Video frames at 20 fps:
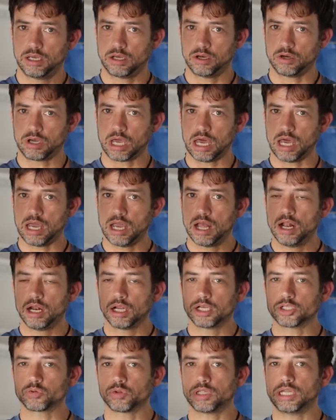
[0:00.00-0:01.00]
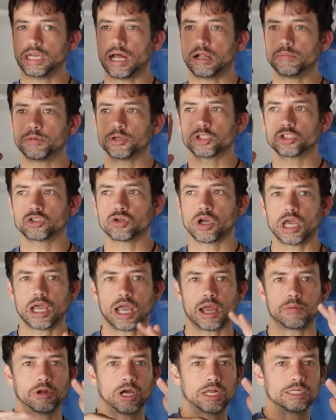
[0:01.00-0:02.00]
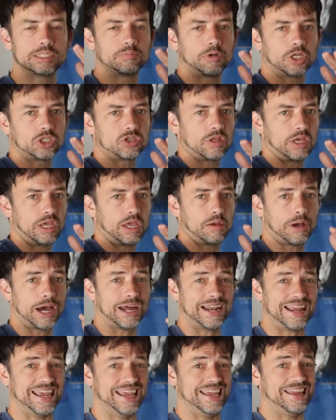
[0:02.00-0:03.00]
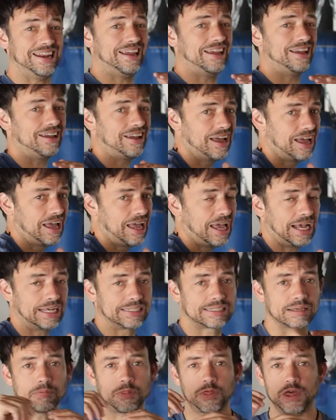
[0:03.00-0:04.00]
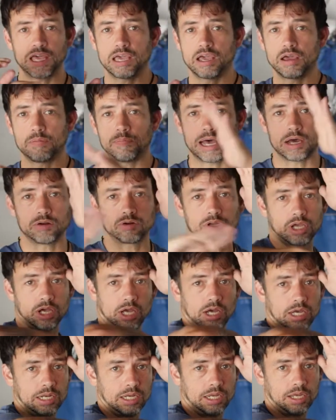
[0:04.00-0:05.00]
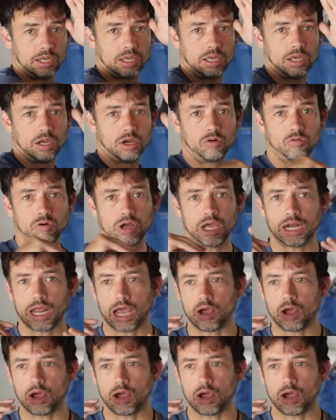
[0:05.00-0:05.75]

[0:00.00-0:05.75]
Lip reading: Okay? Because with an elbow strike, I'm not as much thinking about hitting as I'm thinking about cutting, right?